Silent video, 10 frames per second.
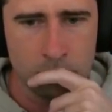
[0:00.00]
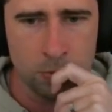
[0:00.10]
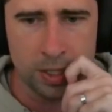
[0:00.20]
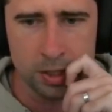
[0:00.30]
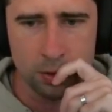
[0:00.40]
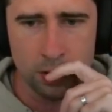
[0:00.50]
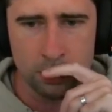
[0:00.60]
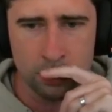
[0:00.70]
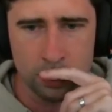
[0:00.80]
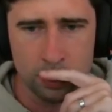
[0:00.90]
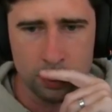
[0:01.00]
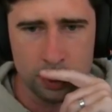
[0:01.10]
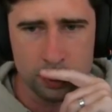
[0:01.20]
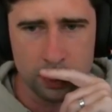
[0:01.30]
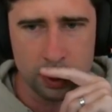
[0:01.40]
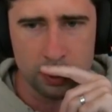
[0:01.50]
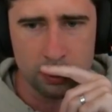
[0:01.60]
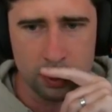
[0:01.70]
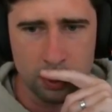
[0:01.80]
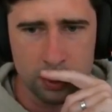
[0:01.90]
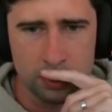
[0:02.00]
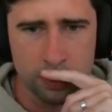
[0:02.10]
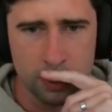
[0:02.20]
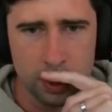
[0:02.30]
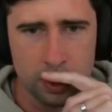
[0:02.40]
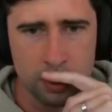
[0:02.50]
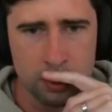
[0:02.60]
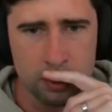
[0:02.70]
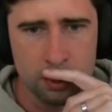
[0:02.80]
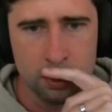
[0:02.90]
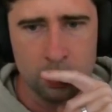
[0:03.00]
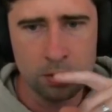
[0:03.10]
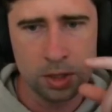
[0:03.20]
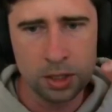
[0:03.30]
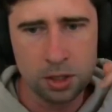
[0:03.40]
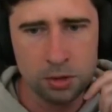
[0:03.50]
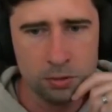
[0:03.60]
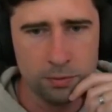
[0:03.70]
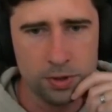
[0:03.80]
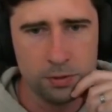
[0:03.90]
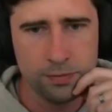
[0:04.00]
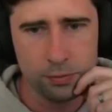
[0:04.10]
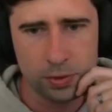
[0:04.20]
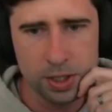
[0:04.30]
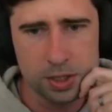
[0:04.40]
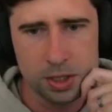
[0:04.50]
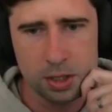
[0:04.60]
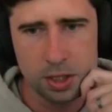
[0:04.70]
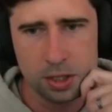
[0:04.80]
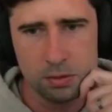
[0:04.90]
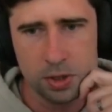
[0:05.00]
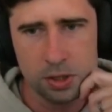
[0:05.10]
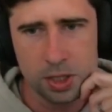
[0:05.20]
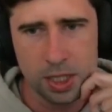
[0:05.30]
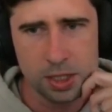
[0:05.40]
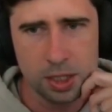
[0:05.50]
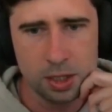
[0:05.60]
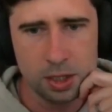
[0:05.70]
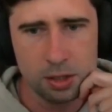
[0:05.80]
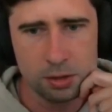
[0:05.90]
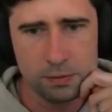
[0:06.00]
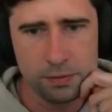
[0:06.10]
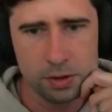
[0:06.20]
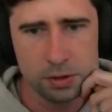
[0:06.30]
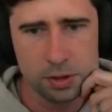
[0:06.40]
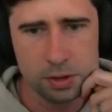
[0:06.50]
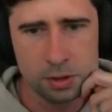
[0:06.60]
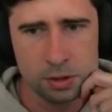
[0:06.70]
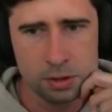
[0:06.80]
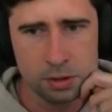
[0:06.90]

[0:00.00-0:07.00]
Wait, so what we want to do is we can do Cosmo here. We get the on reveal for Red Skull here, and we do Titania here in the final turn.